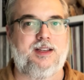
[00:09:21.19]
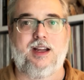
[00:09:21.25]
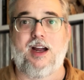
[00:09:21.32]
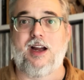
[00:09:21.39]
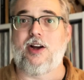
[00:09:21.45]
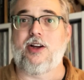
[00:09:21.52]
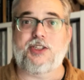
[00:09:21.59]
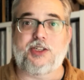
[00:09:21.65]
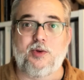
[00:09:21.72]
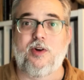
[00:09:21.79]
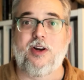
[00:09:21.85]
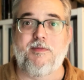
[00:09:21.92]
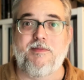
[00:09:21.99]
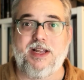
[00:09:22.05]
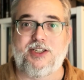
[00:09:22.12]
I also
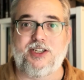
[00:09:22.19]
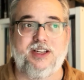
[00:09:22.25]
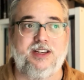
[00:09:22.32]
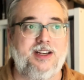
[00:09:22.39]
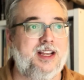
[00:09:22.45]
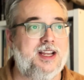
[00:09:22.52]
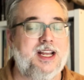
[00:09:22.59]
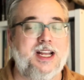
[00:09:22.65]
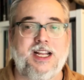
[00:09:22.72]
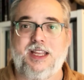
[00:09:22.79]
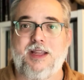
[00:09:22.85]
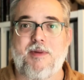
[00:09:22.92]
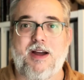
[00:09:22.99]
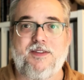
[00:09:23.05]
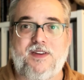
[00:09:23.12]
want to mention
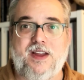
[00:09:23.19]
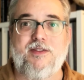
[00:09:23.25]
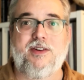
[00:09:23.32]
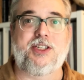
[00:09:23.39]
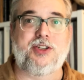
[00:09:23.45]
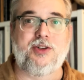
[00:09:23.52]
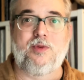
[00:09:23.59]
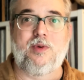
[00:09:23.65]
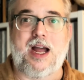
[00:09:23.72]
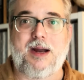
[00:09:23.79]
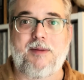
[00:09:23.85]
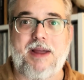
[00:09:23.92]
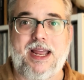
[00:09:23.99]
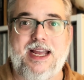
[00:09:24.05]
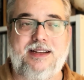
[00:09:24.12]
that my favorite two rock
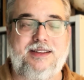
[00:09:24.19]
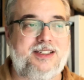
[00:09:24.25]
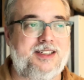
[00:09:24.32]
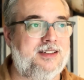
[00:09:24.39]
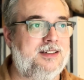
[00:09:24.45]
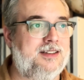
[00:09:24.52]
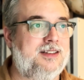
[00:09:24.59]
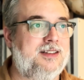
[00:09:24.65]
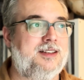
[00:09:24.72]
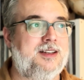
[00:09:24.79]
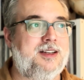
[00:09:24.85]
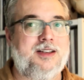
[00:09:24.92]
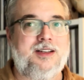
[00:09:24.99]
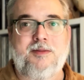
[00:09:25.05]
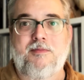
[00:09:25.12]
bands,
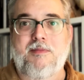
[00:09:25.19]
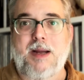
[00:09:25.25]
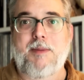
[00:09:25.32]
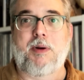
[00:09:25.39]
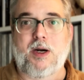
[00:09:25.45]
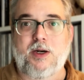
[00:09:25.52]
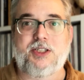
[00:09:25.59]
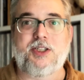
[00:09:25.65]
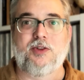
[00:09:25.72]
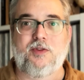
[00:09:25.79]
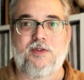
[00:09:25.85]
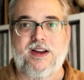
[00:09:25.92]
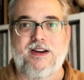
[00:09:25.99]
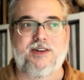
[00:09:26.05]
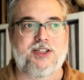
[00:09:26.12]
my personal
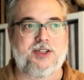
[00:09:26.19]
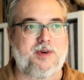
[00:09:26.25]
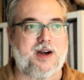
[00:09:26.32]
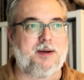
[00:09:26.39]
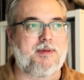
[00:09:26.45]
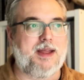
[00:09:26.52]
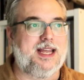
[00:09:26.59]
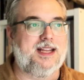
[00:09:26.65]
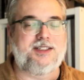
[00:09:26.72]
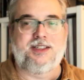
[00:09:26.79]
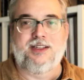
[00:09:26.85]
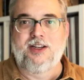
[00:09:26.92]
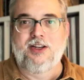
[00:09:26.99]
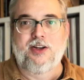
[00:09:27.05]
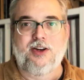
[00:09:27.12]
favorite two rock bands,
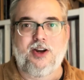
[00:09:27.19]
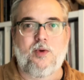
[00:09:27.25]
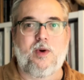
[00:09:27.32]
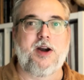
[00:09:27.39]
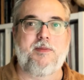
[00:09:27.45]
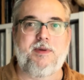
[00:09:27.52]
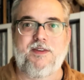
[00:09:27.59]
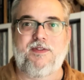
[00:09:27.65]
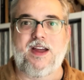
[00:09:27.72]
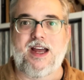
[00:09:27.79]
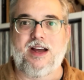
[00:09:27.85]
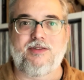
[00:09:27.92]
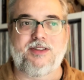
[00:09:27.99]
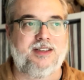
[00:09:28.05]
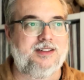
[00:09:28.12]
nowhere to be
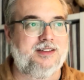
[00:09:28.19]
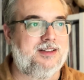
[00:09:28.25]
found.